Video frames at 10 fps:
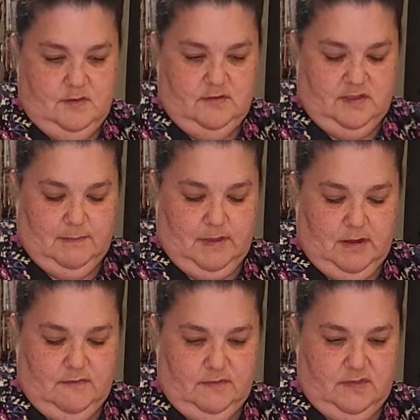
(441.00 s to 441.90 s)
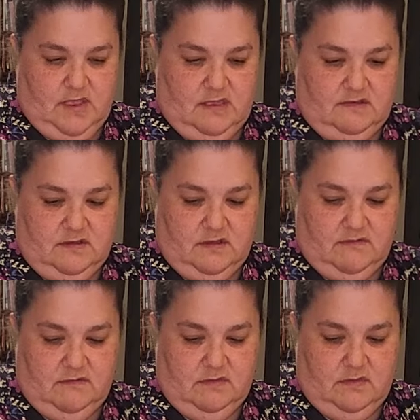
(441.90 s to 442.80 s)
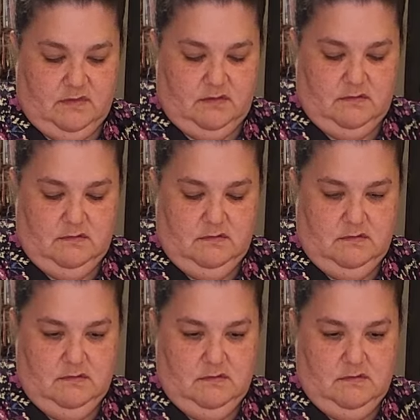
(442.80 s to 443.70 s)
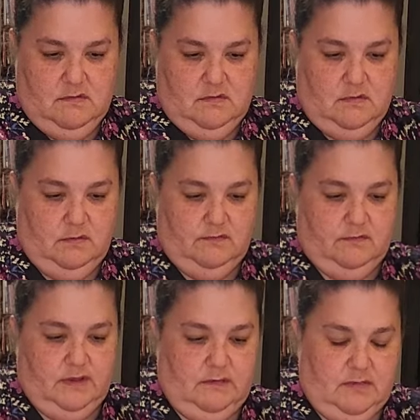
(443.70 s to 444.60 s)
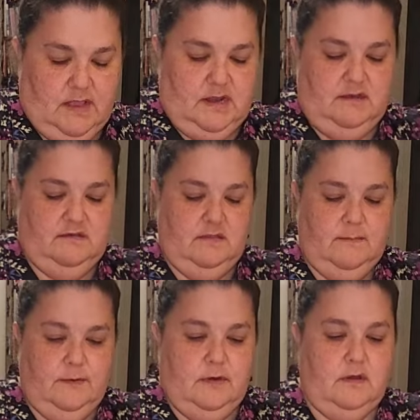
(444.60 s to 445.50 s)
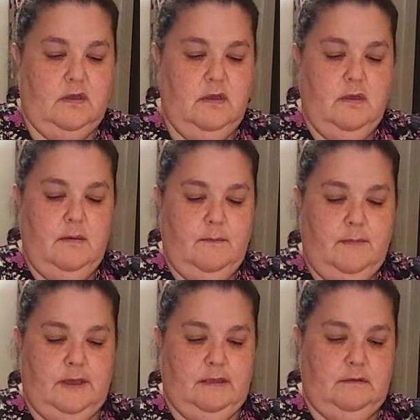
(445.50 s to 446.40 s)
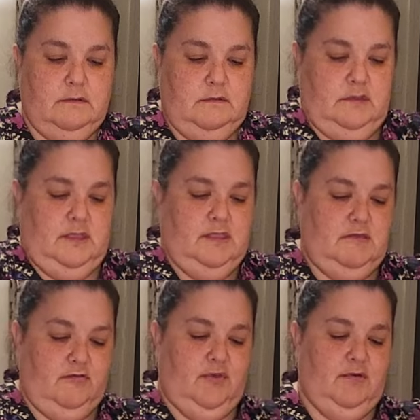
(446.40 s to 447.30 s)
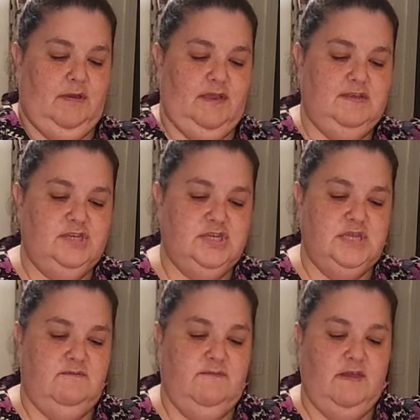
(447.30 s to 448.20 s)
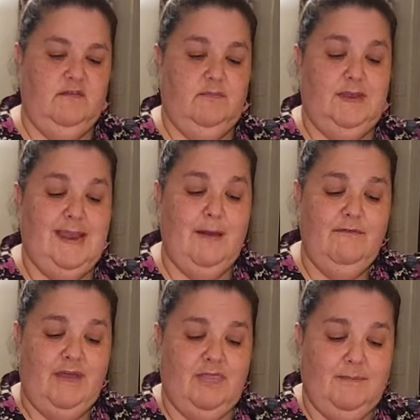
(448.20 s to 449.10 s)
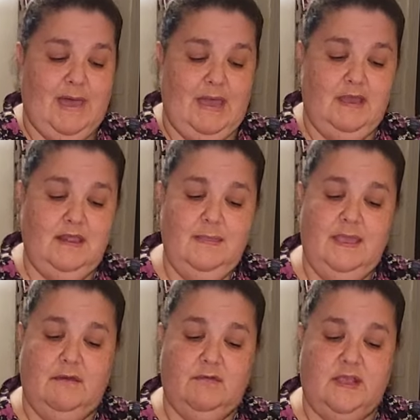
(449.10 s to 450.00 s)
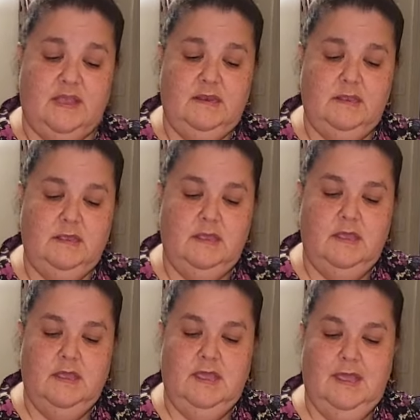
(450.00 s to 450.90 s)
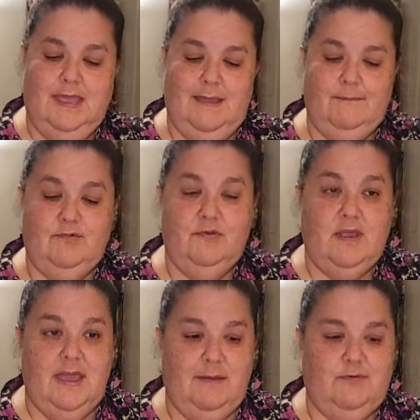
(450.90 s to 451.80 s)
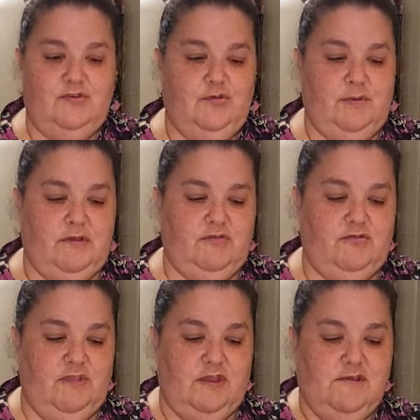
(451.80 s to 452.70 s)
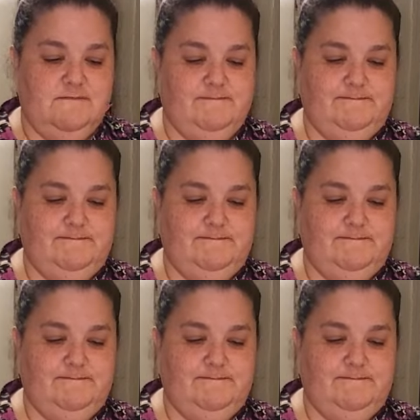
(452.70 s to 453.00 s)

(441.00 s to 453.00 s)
Just gotta be careful not to cover the holes so I can slide it into the book. But get this rearranged and fixed. But now I've got the pocket on the outside and I can put 2 pictures here.